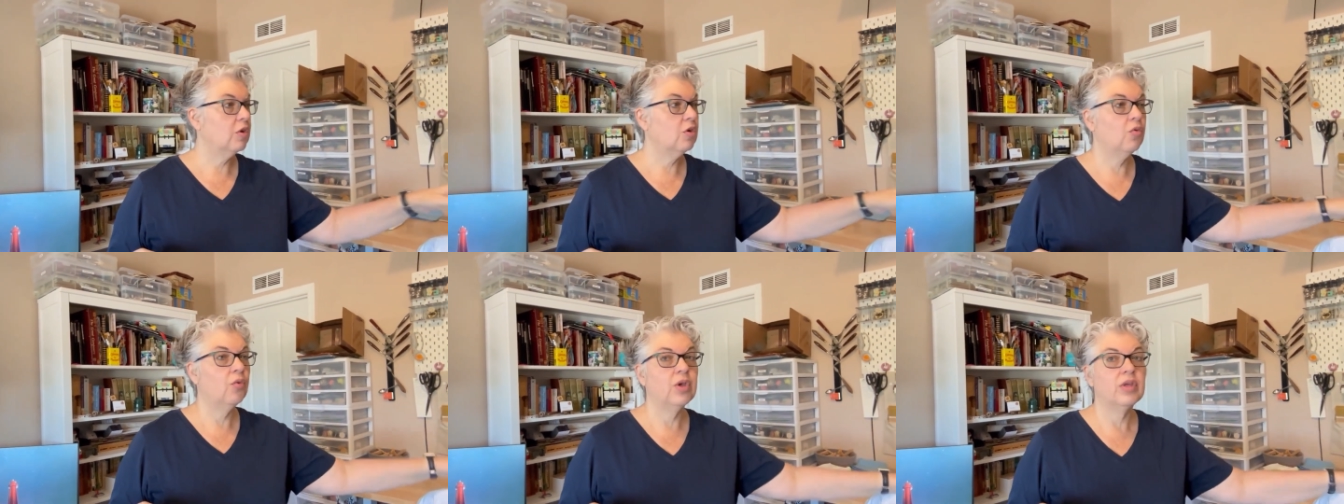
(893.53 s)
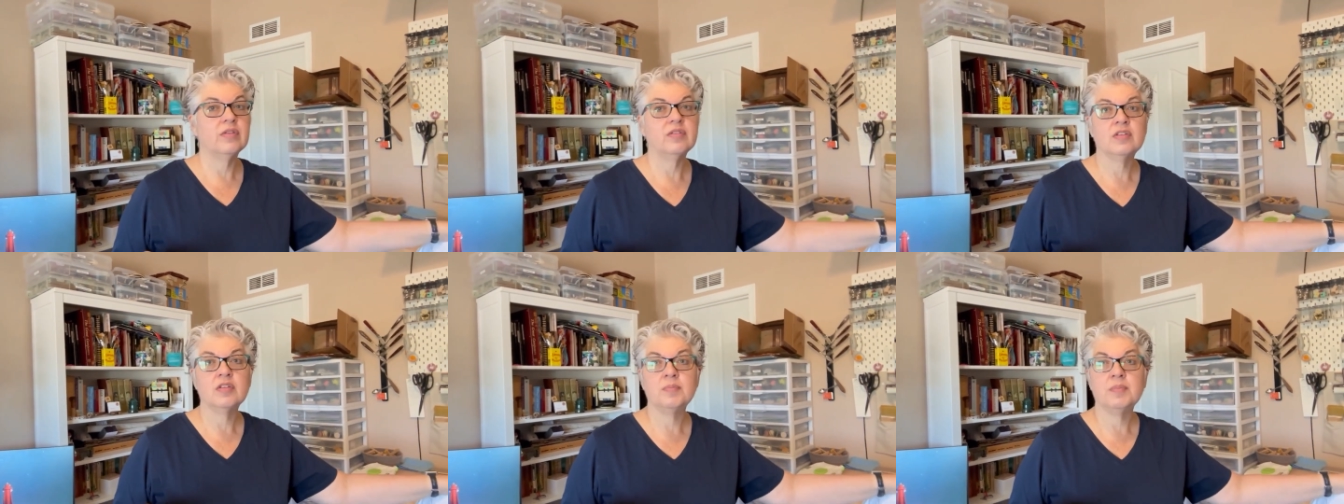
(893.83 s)

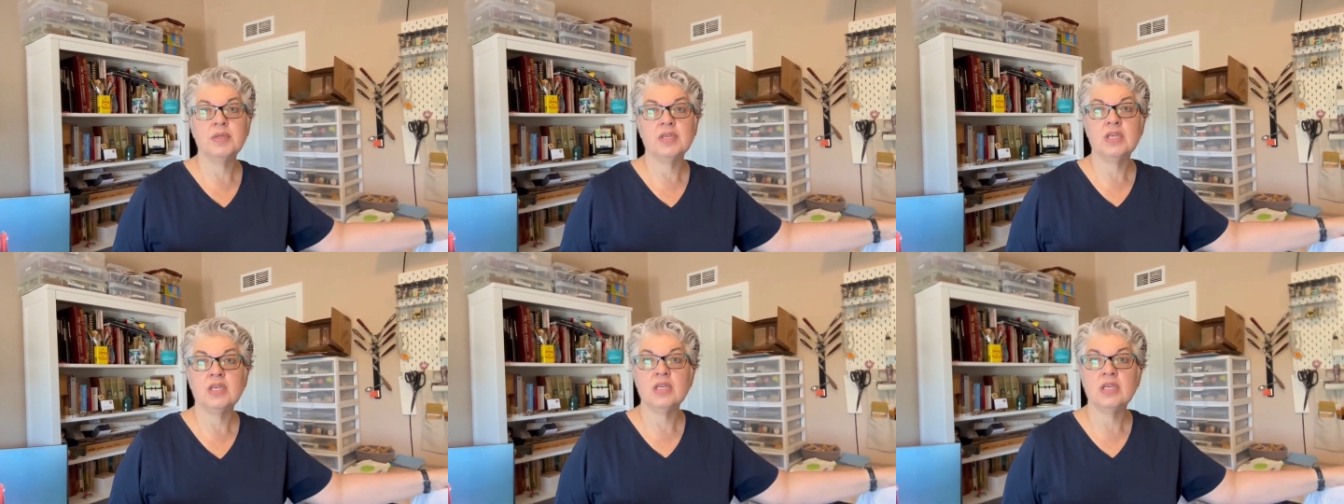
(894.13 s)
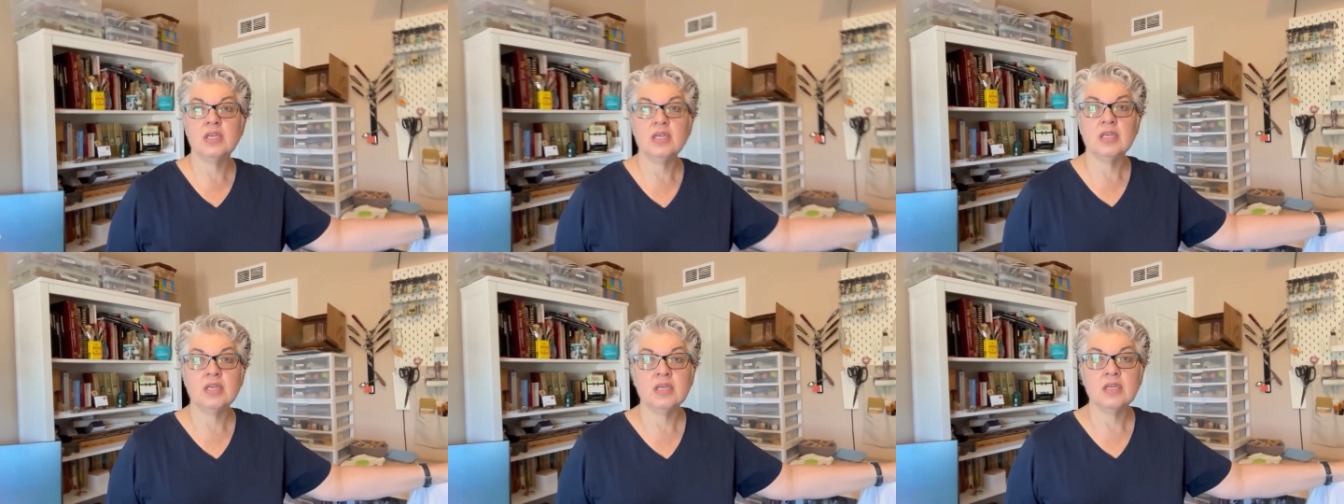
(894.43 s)
going to
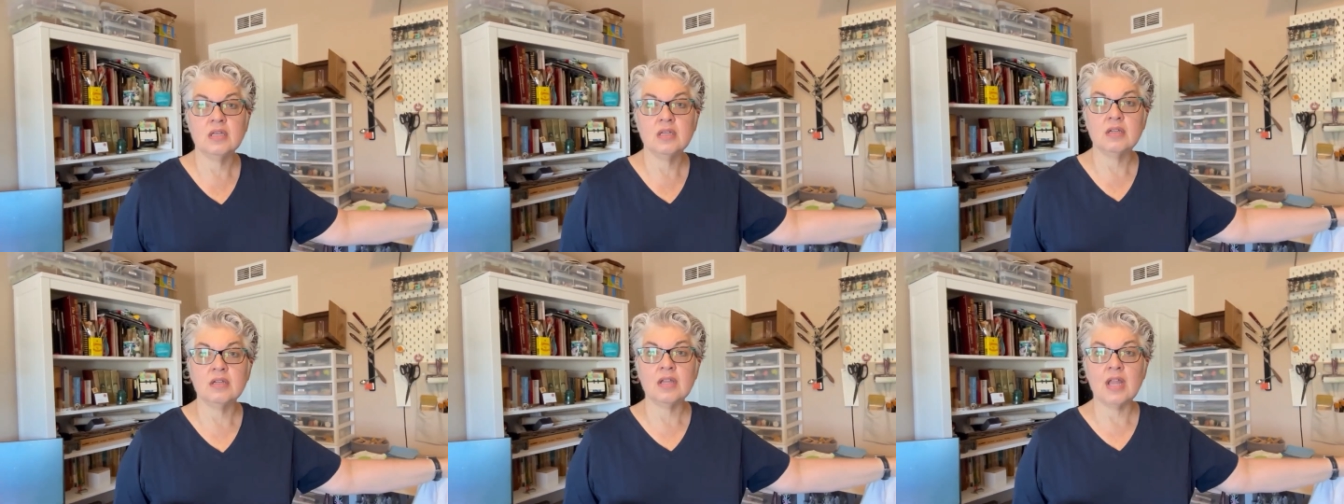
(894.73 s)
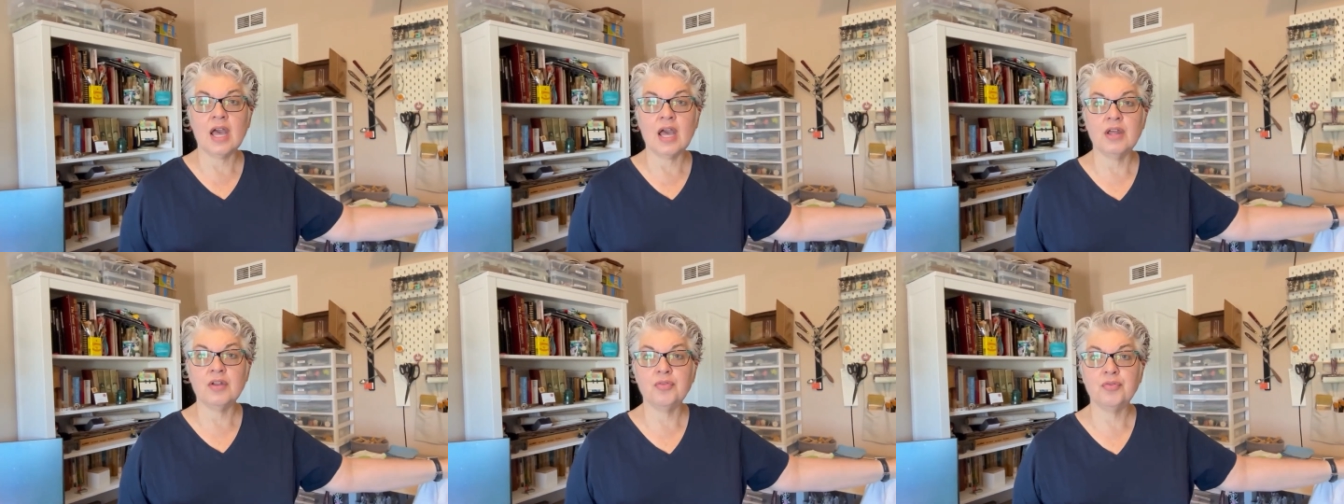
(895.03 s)
be
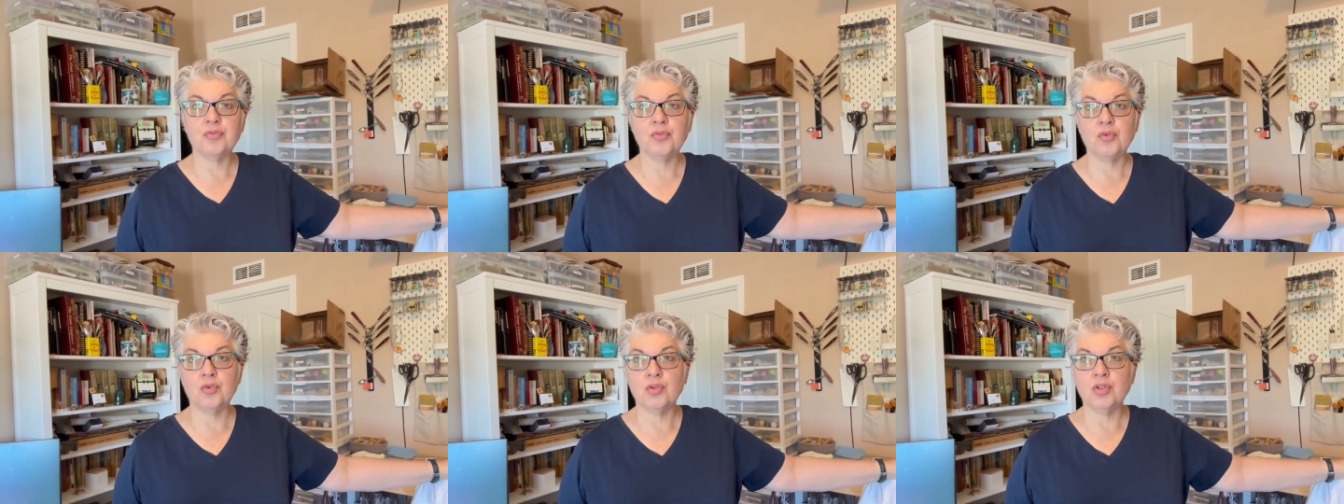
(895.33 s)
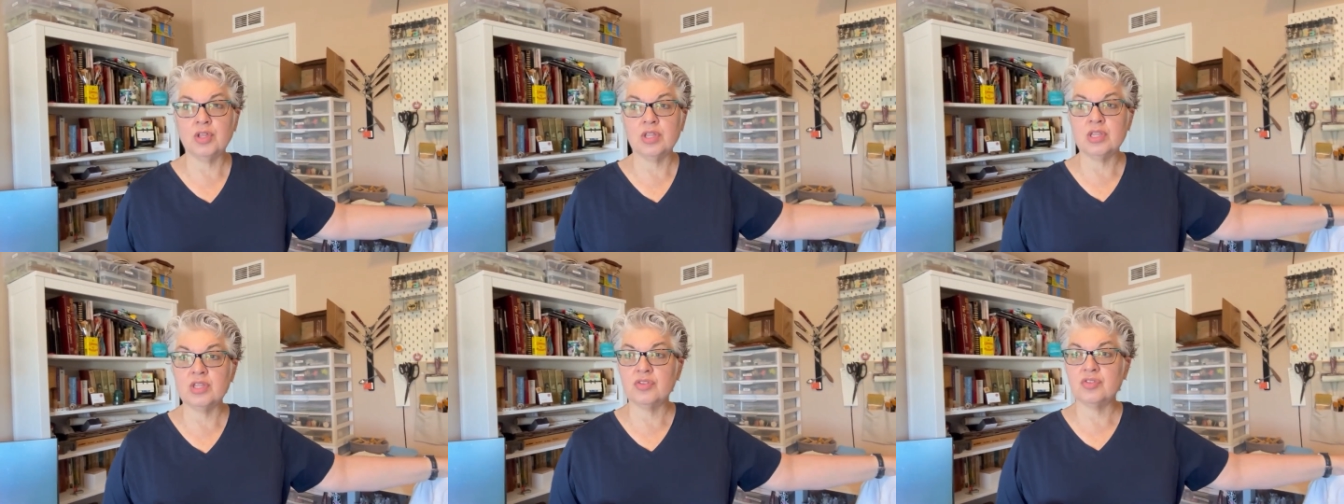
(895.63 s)
not a
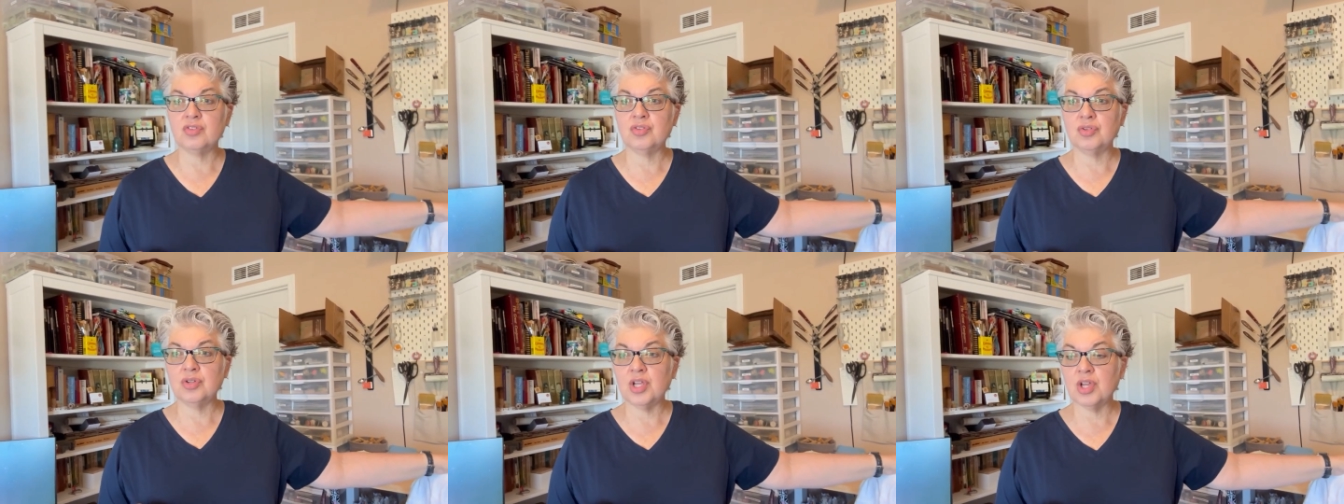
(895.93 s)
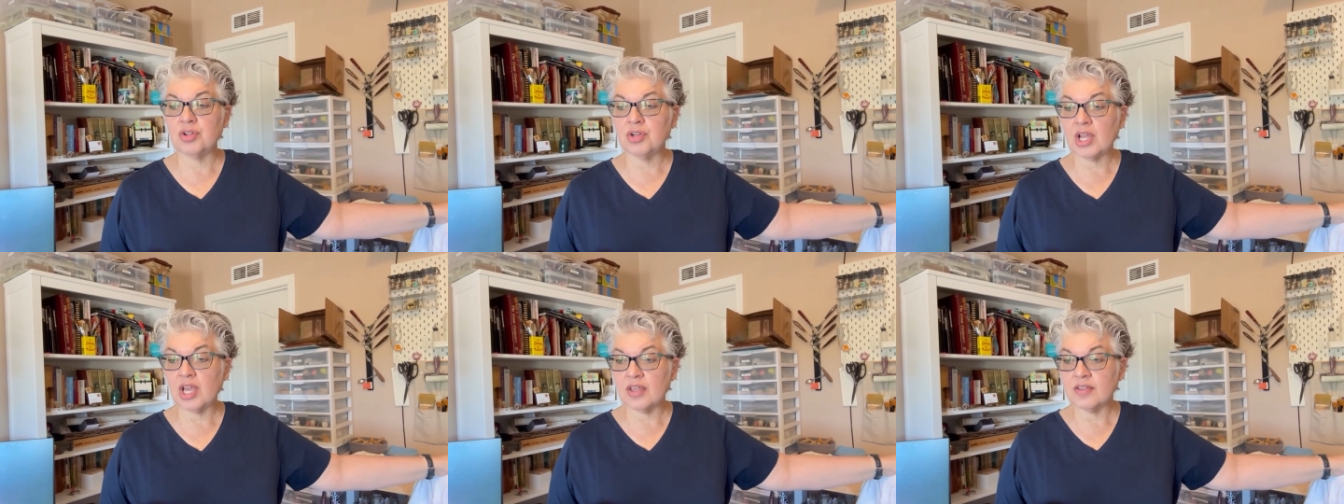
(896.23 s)
full in the
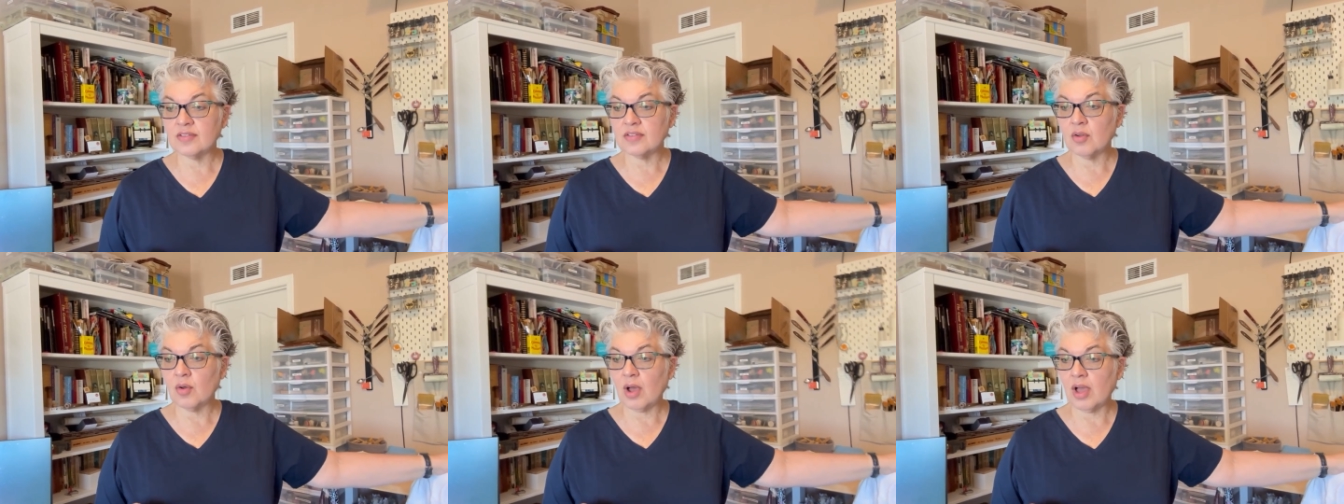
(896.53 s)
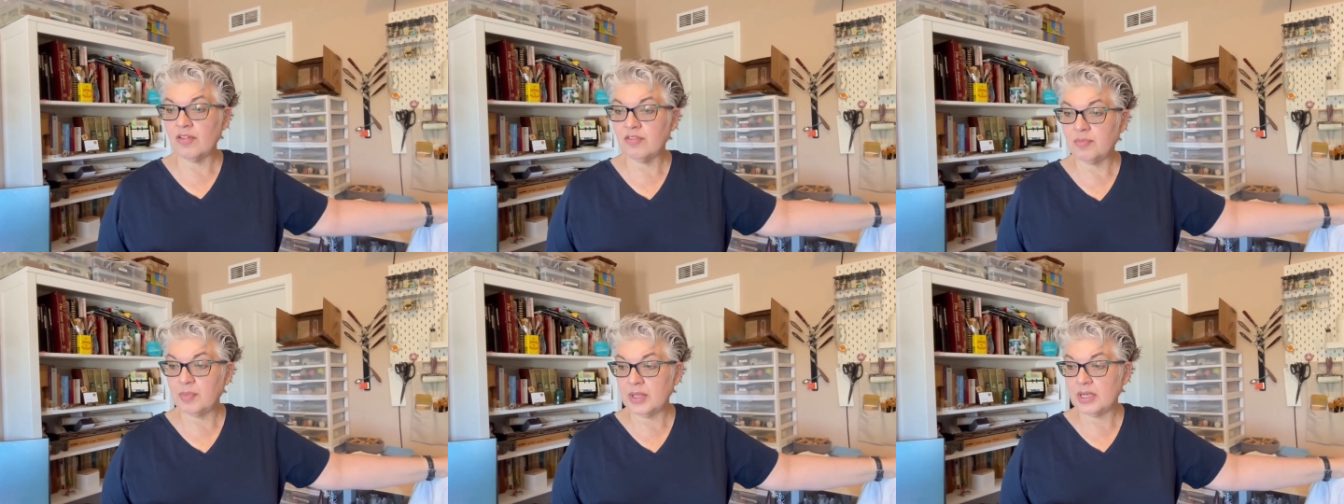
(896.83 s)
studio day, so
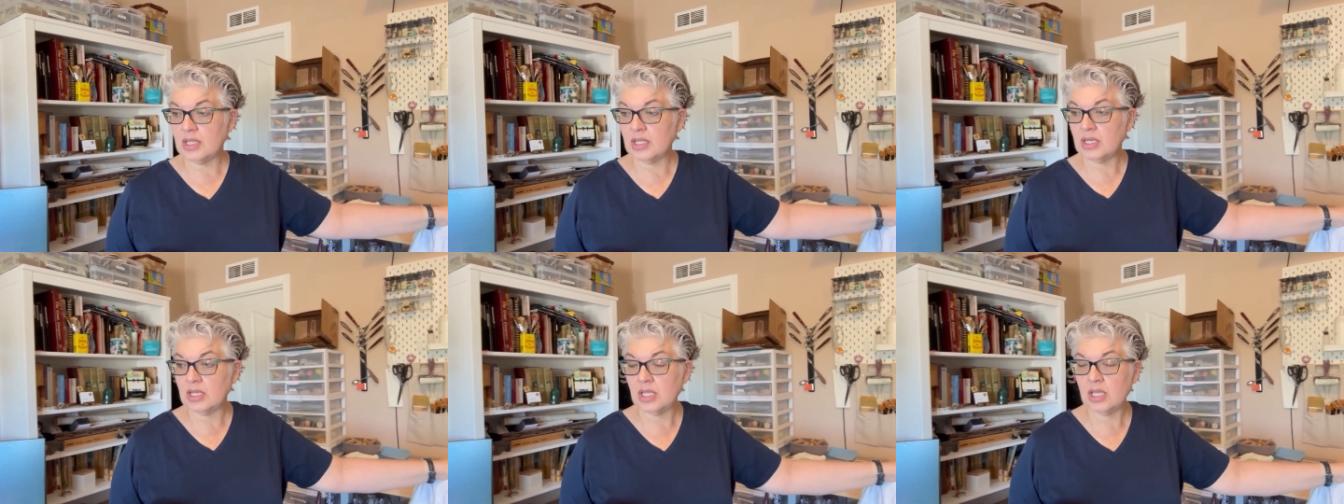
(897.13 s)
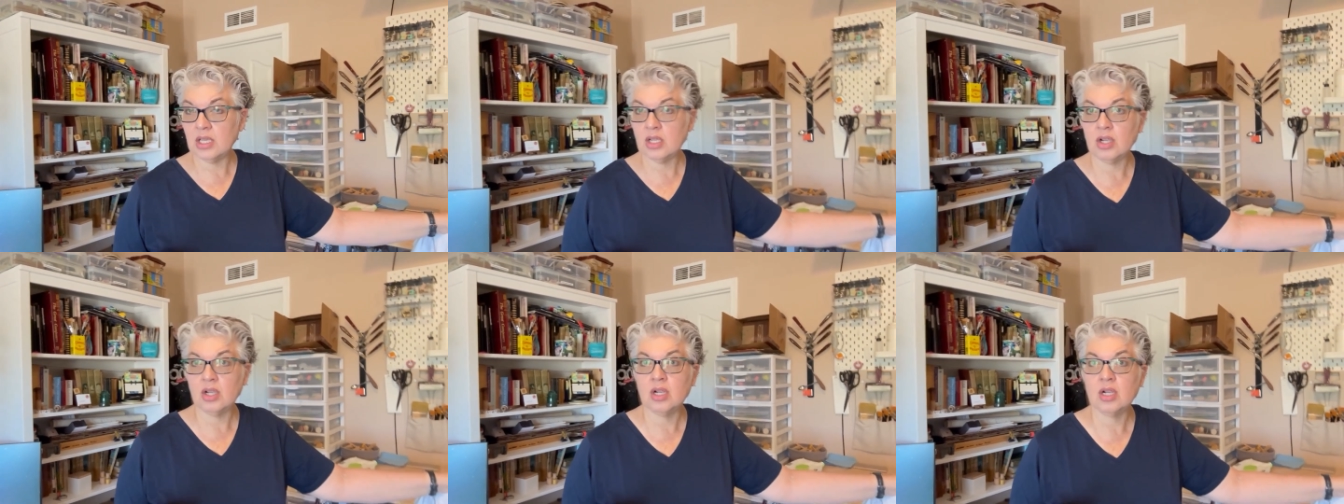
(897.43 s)
I've been in
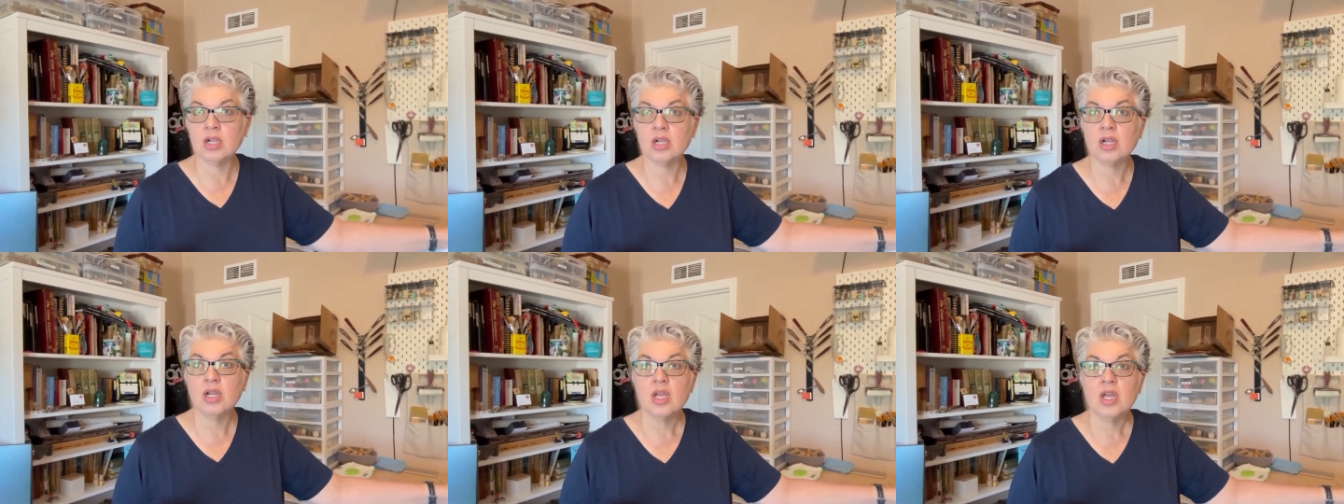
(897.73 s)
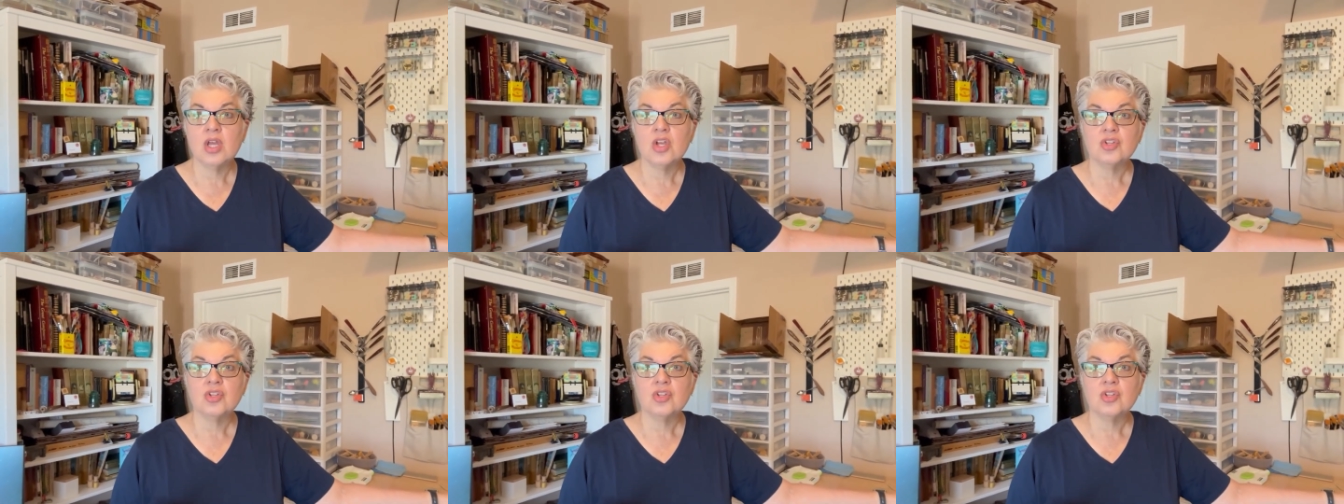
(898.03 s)
here